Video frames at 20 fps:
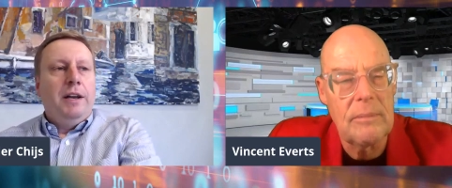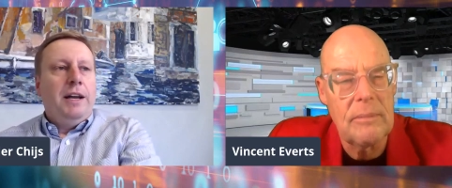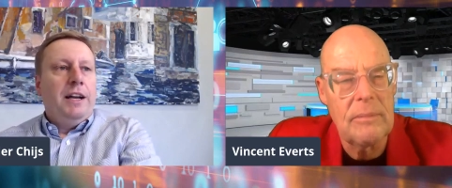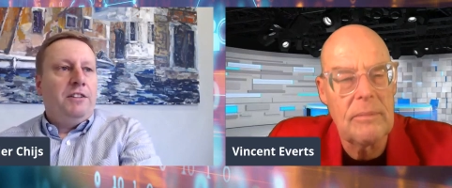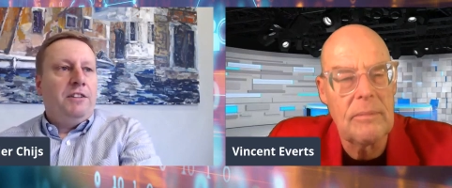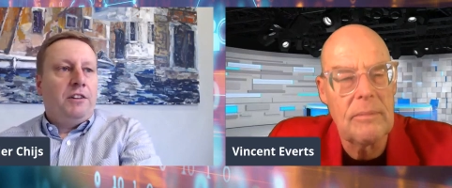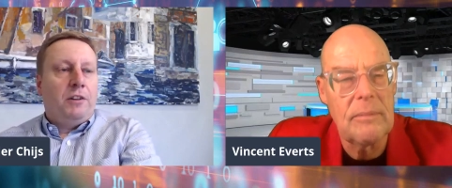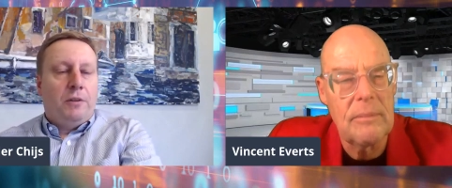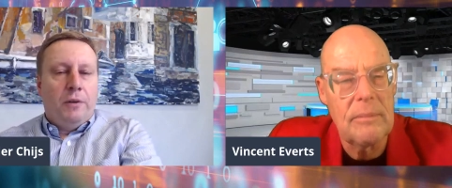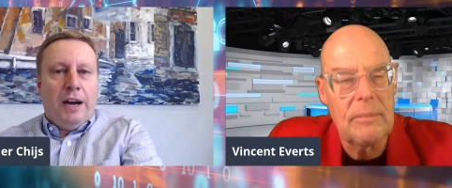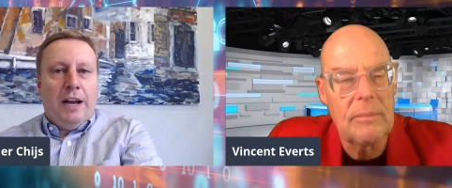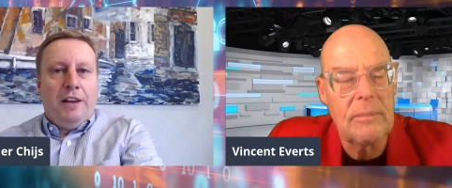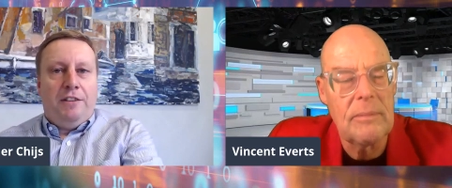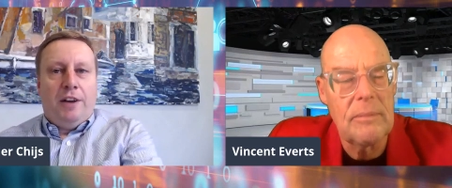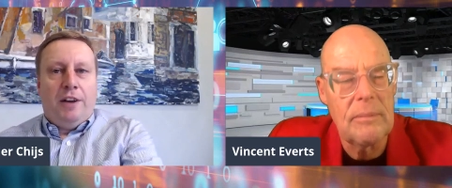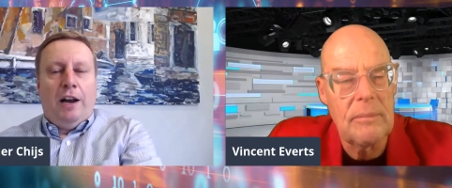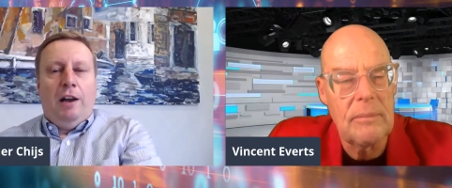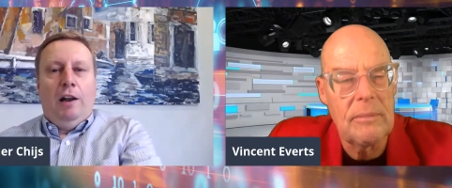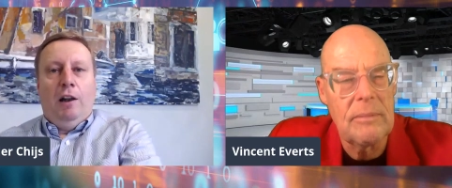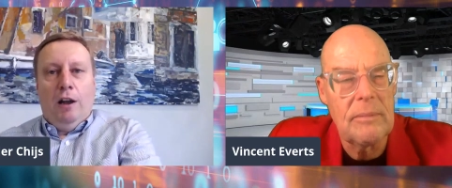Speaker 1: It's great.
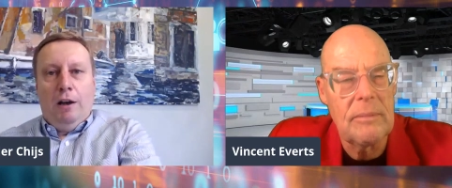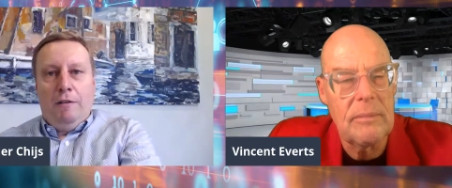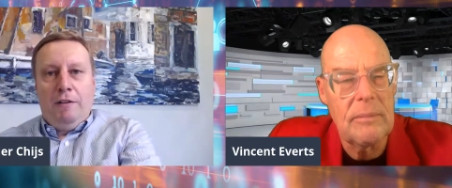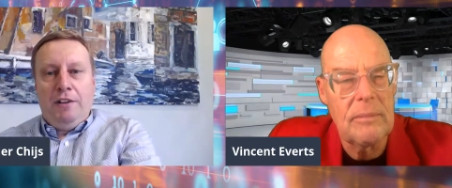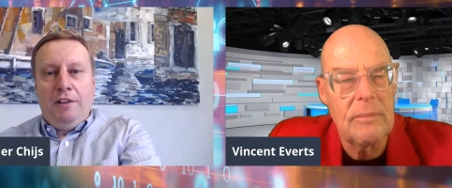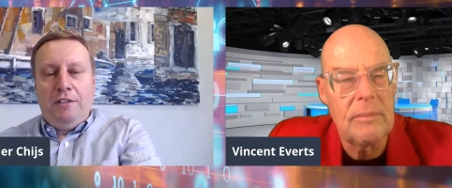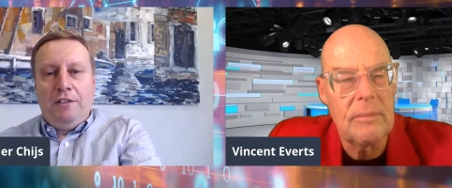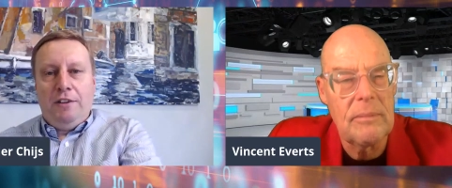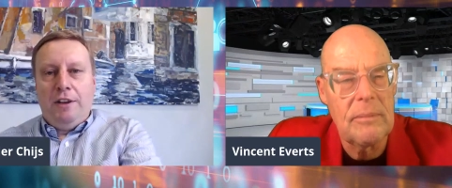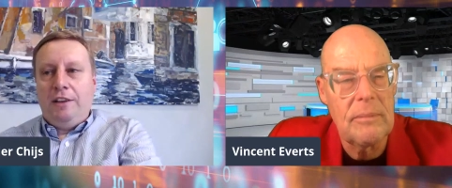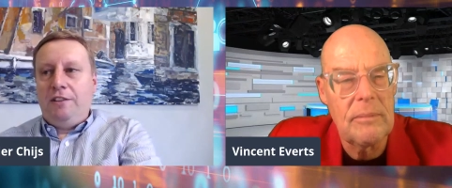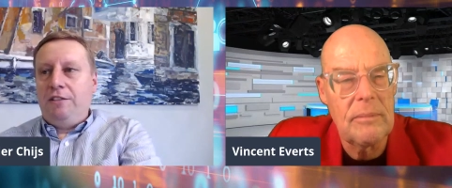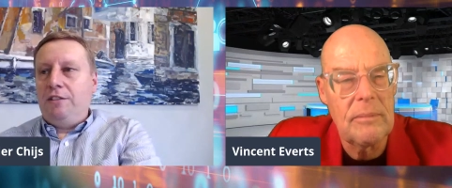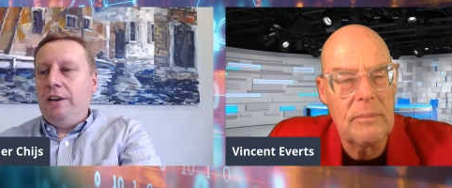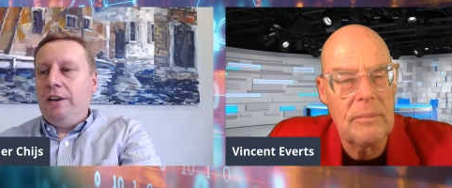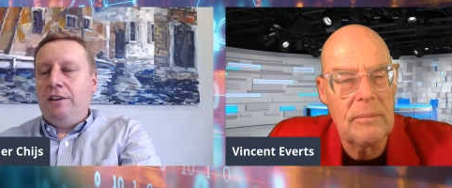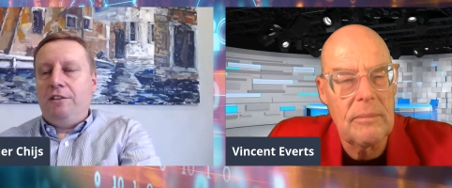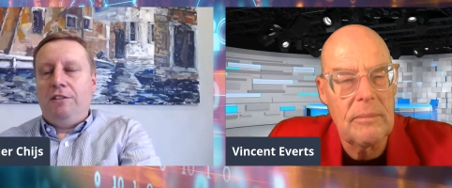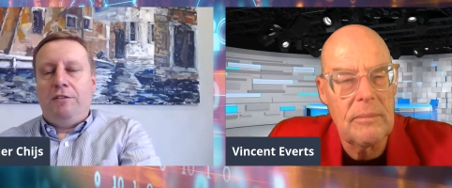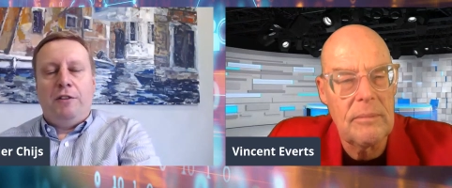I love it. It's
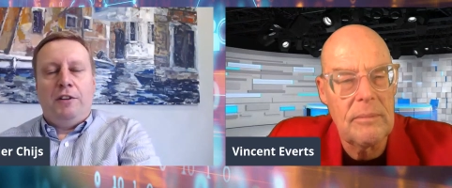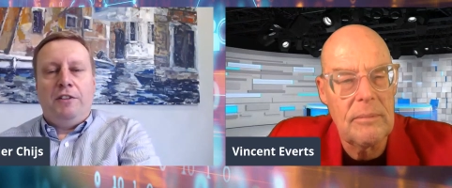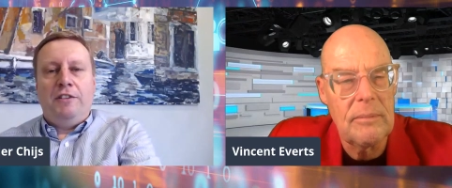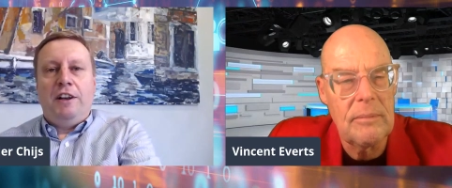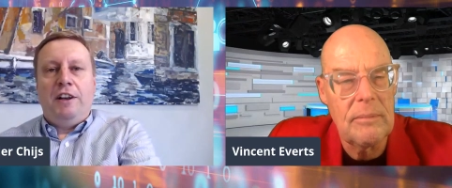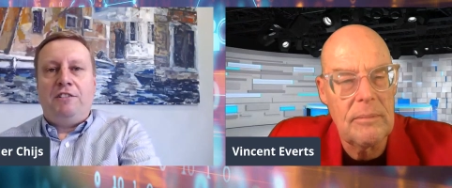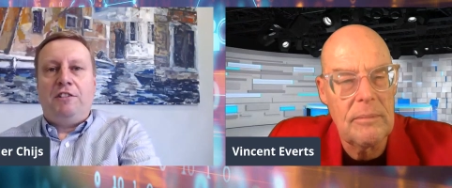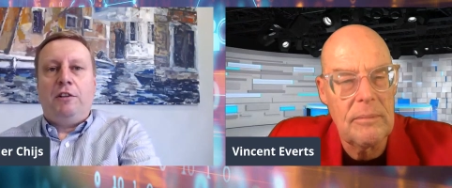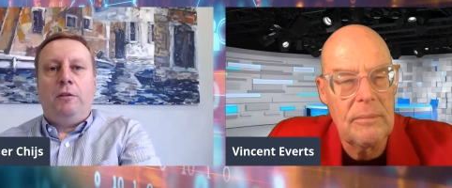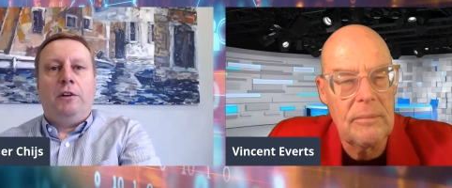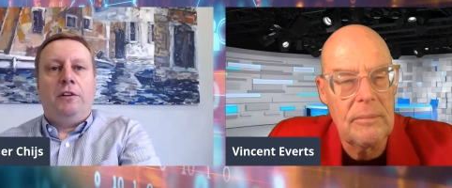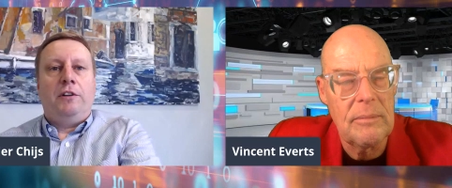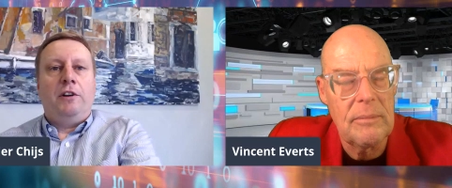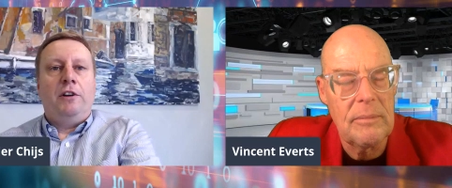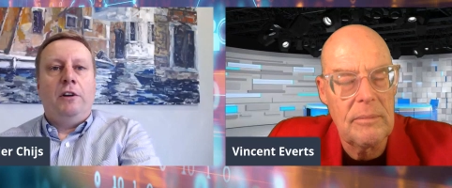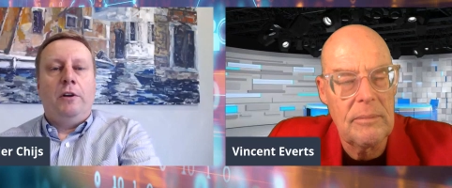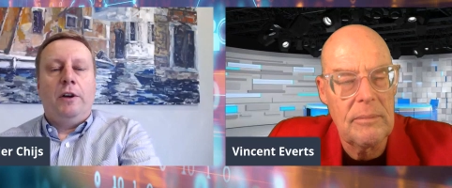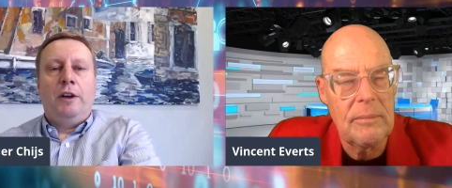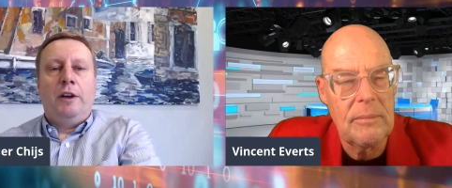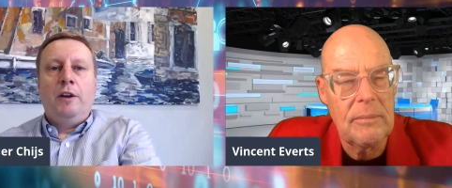it's fantastic what they're
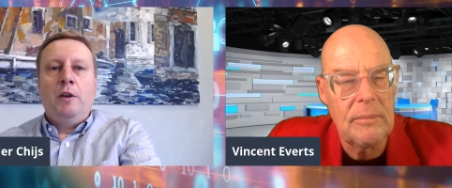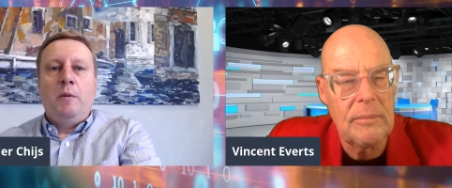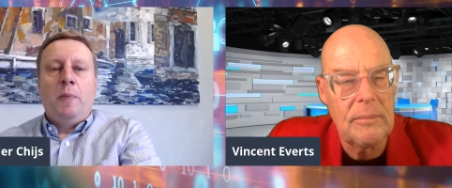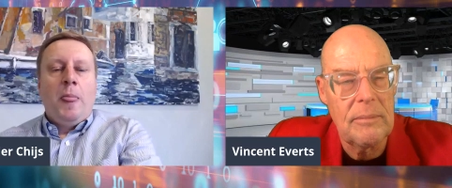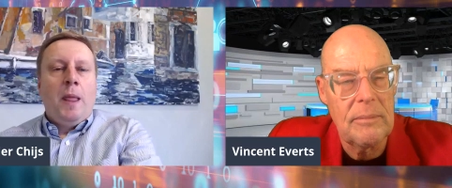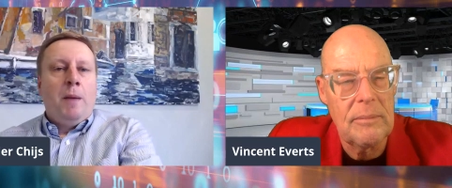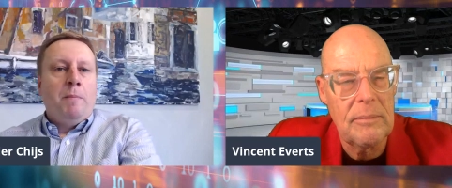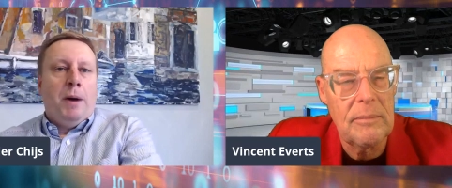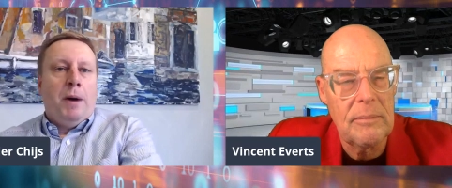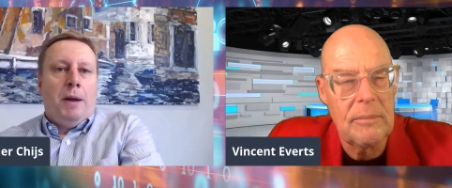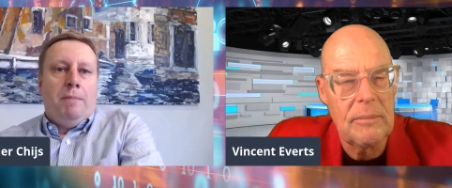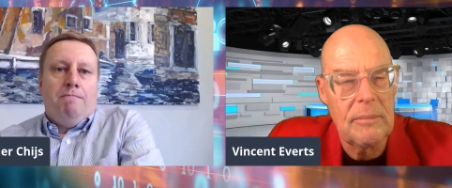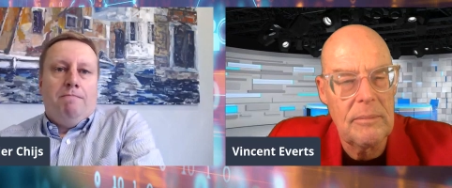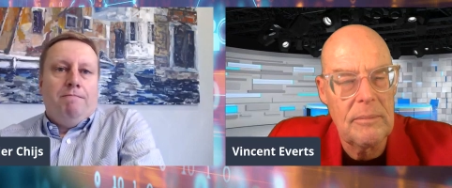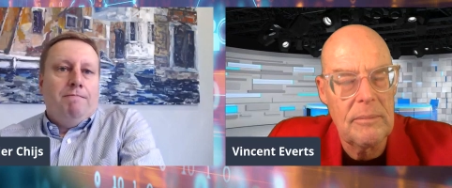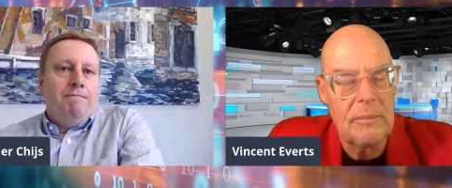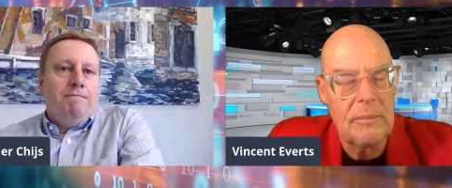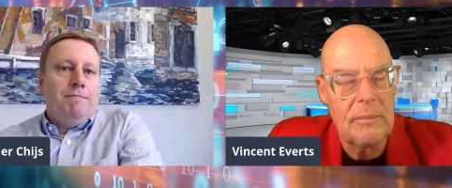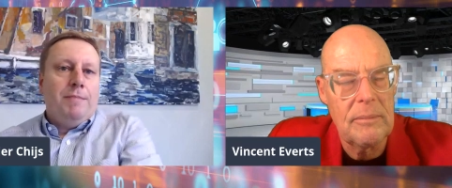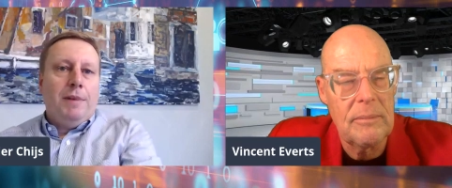doing, but
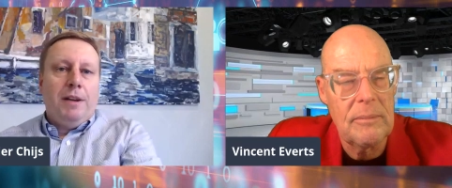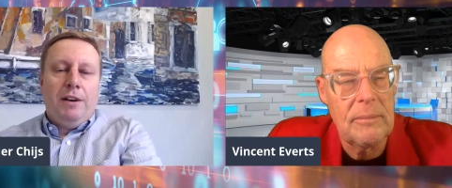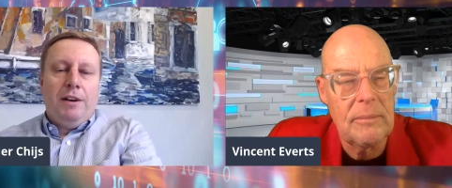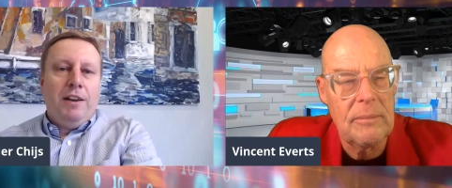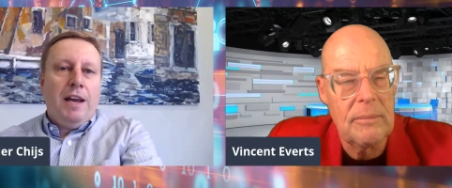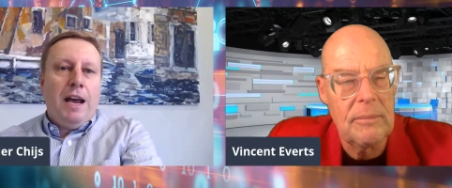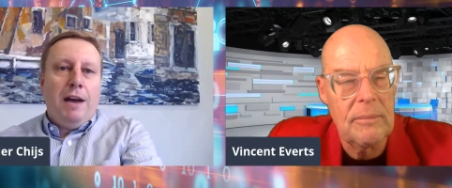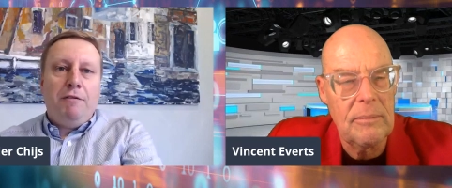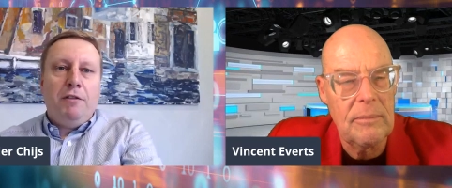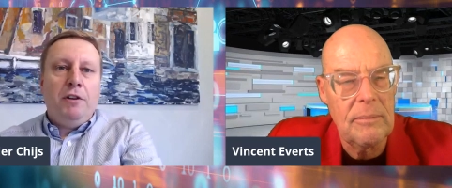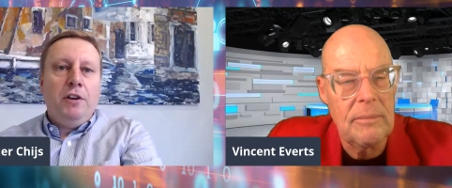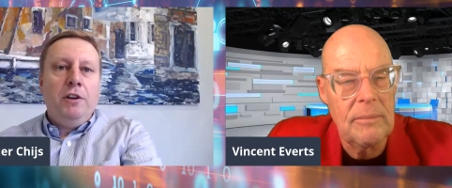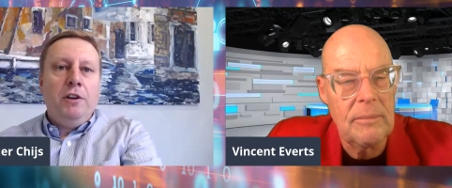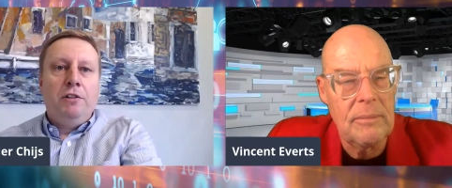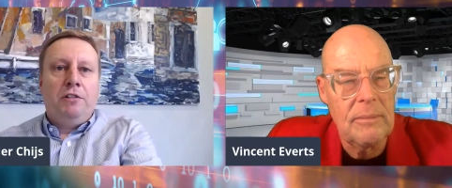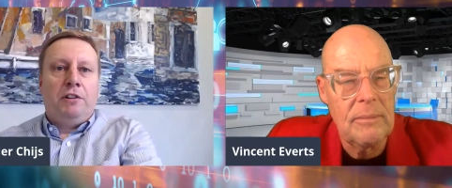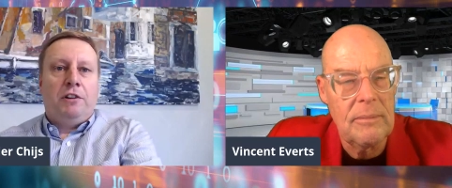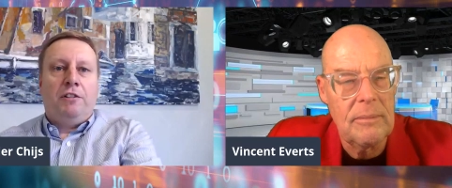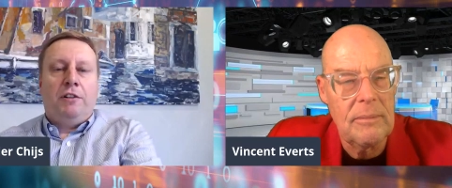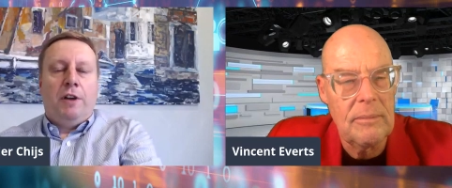they have no users.